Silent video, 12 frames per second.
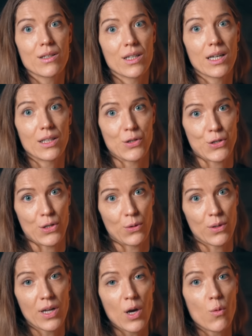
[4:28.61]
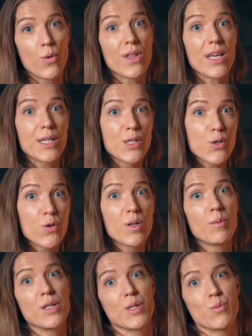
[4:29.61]
color tone with
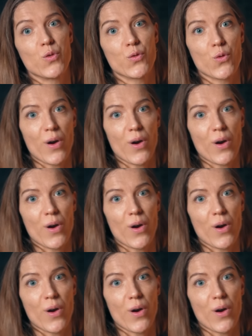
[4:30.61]
extremely smooth